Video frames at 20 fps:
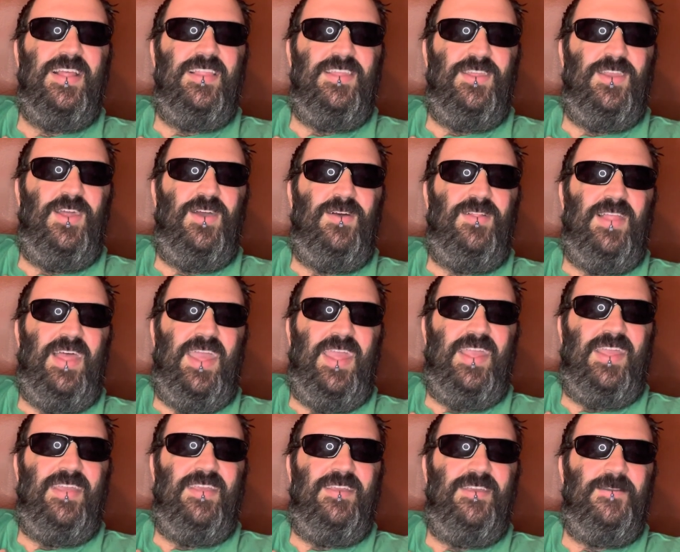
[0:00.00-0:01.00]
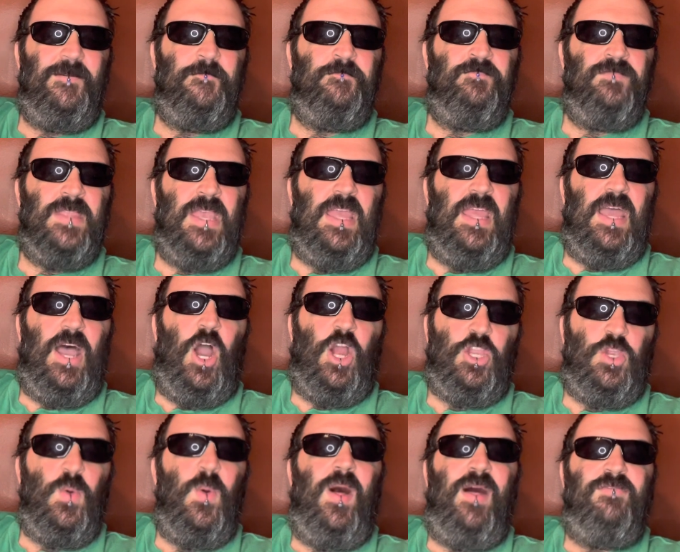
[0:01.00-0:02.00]
You know, like, are
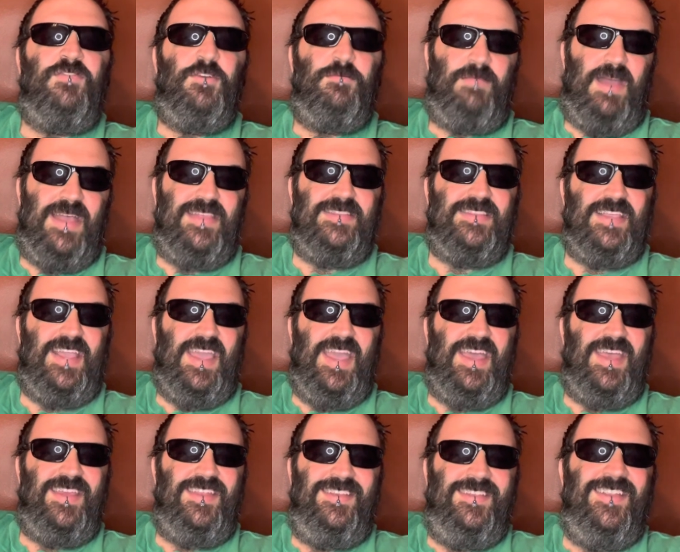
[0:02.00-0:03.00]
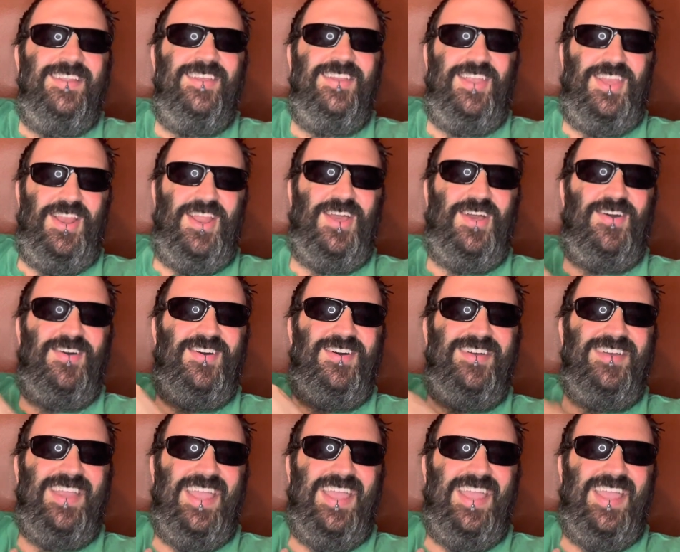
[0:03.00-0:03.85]
you off your meds again? You know?